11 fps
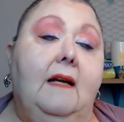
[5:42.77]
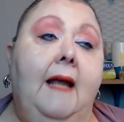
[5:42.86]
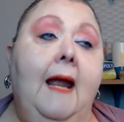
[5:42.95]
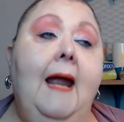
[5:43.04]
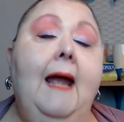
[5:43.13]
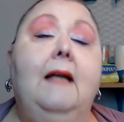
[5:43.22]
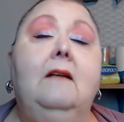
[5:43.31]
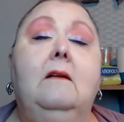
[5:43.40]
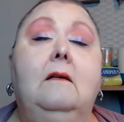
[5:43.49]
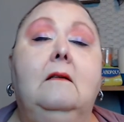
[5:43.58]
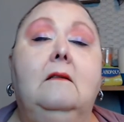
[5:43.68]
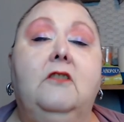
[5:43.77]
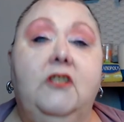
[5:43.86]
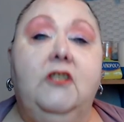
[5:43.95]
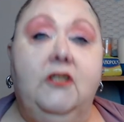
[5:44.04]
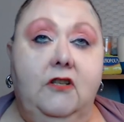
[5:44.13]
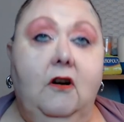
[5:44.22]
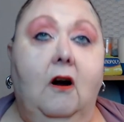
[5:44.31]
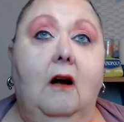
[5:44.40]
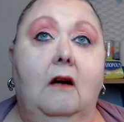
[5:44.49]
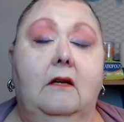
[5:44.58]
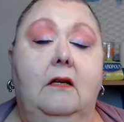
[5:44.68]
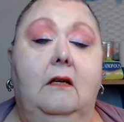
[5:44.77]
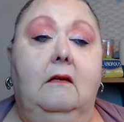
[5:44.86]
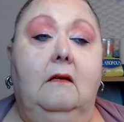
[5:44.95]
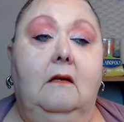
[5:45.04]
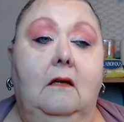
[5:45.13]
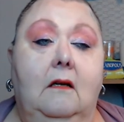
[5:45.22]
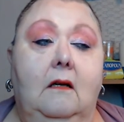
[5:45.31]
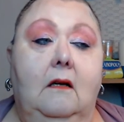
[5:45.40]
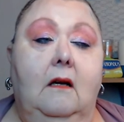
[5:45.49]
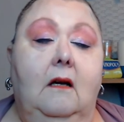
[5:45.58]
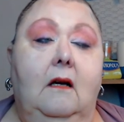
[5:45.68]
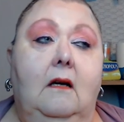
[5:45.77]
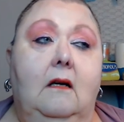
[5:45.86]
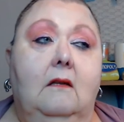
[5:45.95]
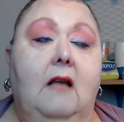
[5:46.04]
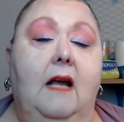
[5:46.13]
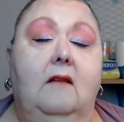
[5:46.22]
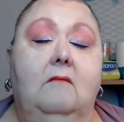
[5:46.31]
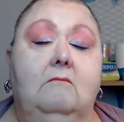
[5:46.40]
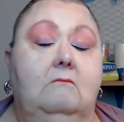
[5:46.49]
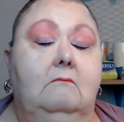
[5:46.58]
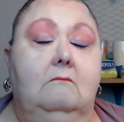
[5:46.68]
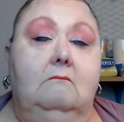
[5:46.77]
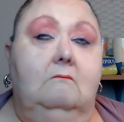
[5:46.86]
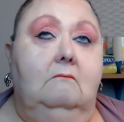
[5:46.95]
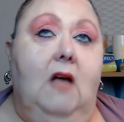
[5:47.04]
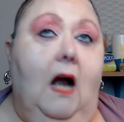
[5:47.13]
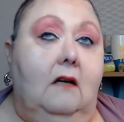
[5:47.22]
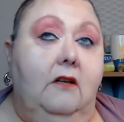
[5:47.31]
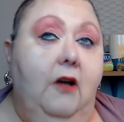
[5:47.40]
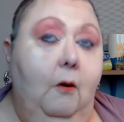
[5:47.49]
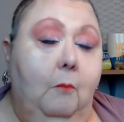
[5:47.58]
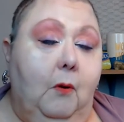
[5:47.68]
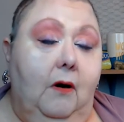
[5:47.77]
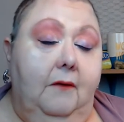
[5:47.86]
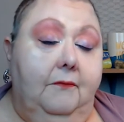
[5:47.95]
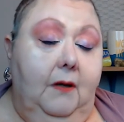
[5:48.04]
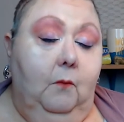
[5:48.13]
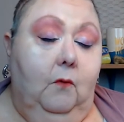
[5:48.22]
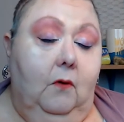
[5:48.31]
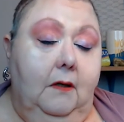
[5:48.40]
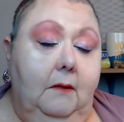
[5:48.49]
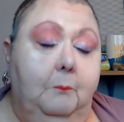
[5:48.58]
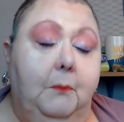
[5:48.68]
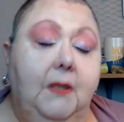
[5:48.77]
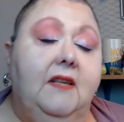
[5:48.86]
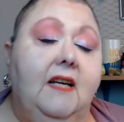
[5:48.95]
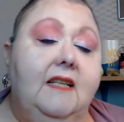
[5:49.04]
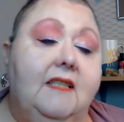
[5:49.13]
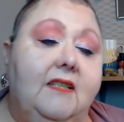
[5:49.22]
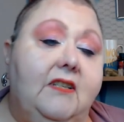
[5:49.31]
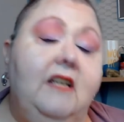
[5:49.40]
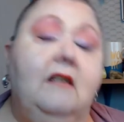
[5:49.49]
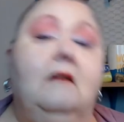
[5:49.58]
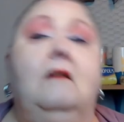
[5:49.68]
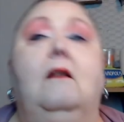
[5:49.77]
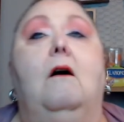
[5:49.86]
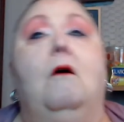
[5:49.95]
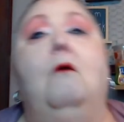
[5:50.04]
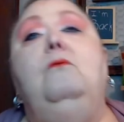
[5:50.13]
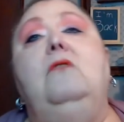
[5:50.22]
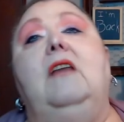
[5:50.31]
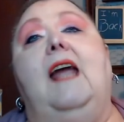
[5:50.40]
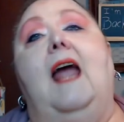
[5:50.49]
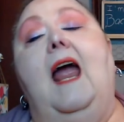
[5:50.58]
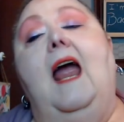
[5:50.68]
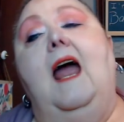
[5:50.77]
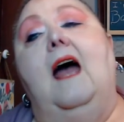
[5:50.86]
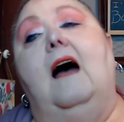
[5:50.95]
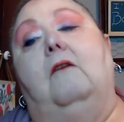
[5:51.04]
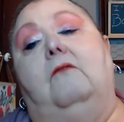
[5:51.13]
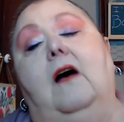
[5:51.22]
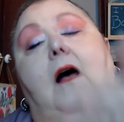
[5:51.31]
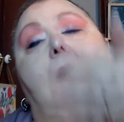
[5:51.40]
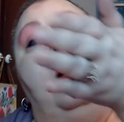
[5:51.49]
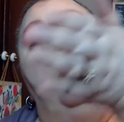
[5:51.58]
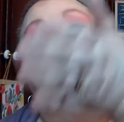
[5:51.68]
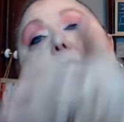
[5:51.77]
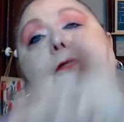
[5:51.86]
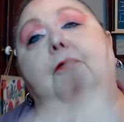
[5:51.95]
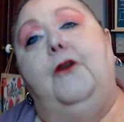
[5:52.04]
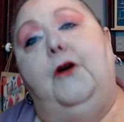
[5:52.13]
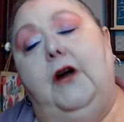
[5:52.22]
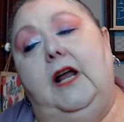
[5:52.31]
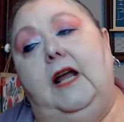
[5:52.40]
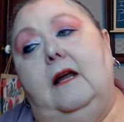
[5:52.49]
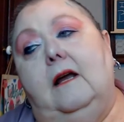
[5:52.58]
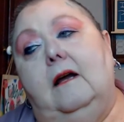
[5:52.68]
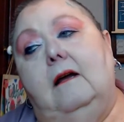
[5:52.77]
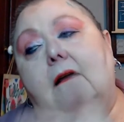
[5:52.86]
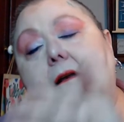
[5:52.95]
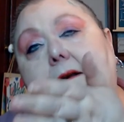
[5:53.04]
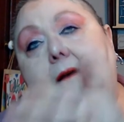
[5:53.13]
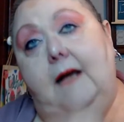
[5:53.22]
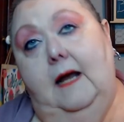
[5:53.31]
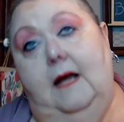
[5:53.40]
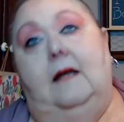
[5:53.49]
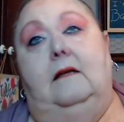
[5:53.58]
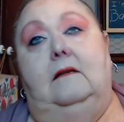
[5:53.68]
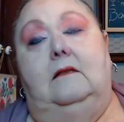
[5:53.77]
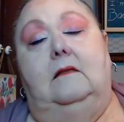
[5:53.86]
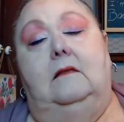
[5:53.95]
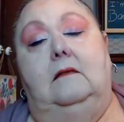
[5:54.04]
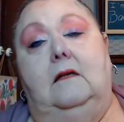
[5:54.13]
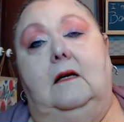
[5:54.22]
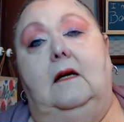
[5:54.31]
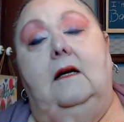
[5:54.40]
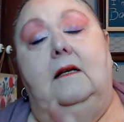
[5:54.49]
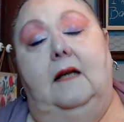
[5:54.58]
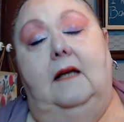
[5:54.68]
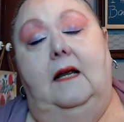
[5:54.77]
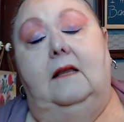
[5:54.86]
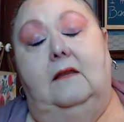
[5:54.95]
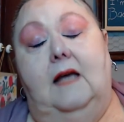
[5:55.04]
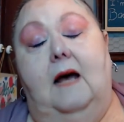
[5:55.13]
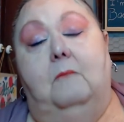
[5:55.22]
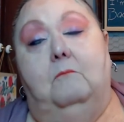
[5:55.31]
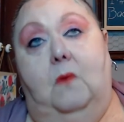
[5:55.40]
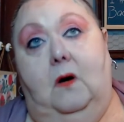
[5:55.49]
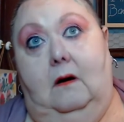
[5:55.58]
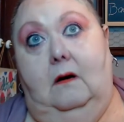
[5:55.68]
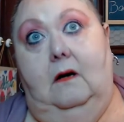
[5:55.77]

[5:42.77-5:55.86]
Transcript: can start like October if they want, but they still only have 30 days to hit that mark.